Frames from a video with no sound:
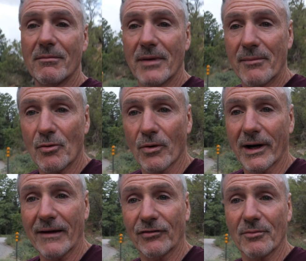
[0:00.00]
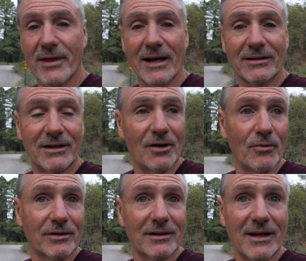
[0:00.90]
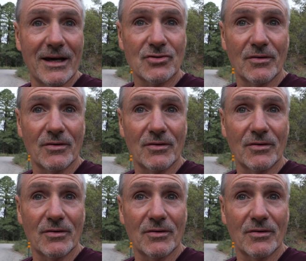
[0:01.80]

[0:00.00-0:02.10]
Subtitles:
maybe we're gonna have some of that to deal with today.